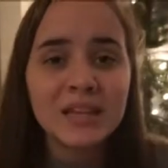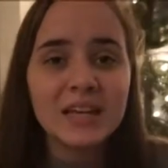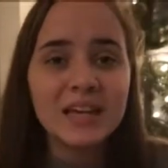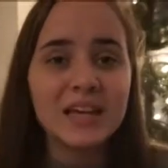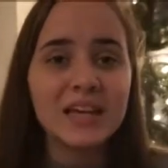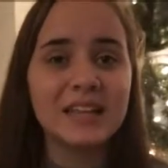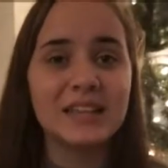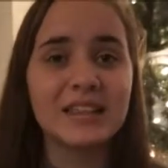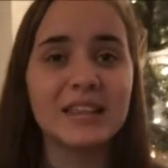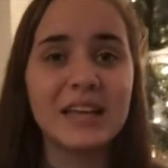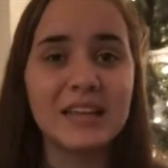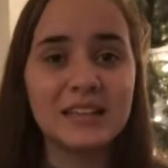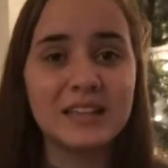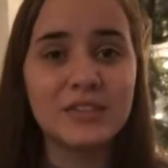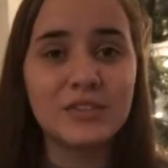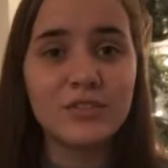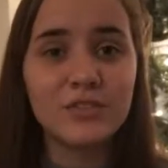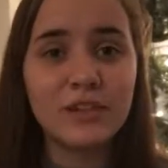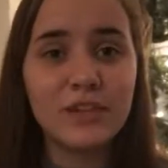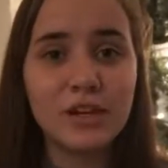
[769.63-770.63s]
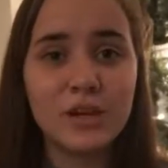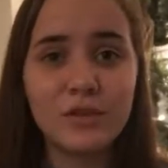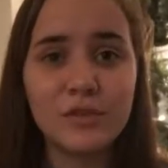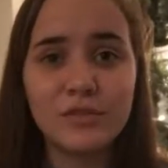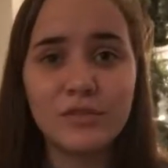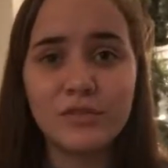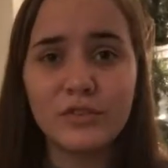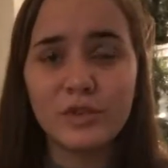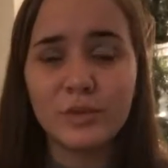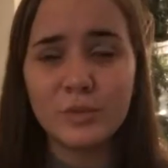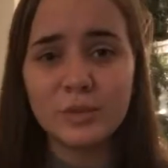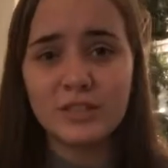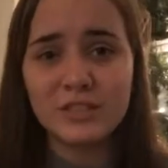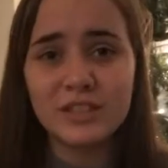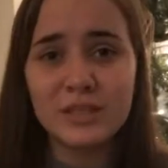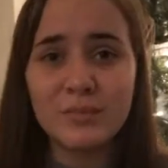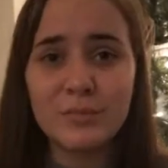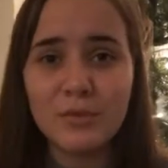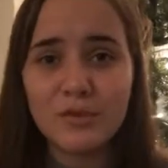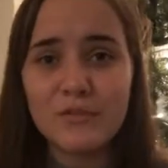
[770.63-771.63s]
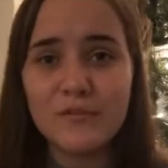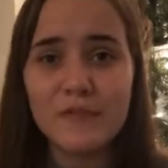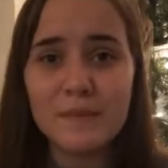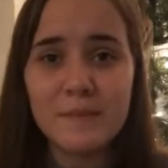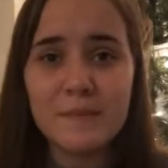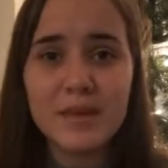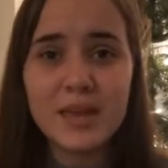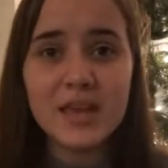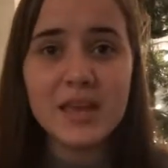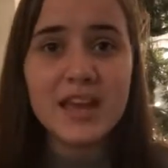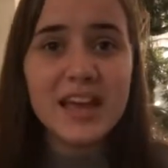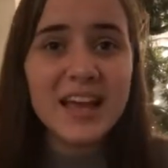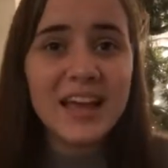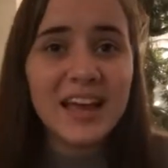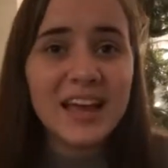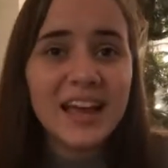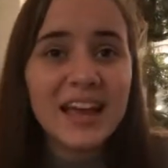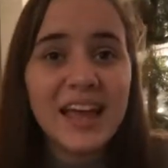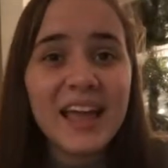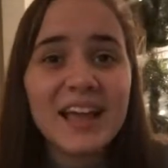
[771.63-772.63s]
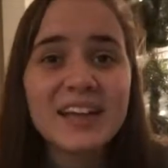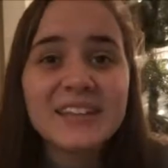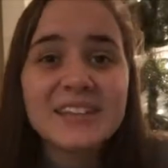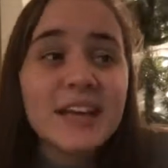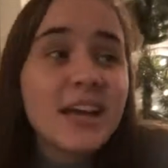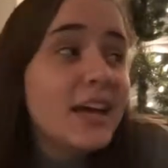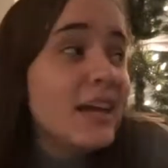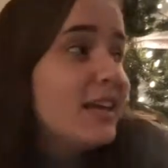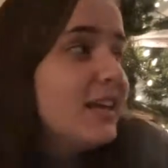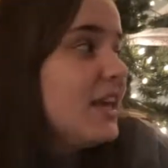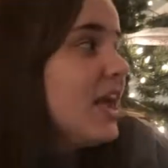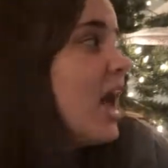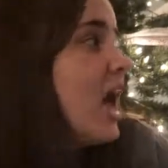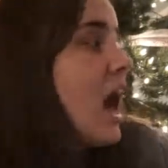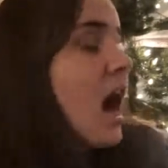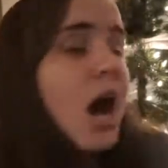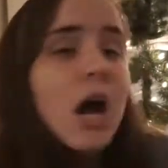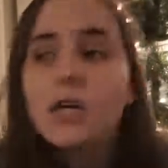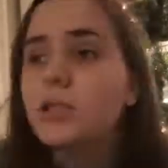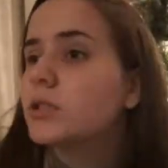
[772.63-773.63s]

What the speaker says: and like this video if you want to see more from me. And yeah,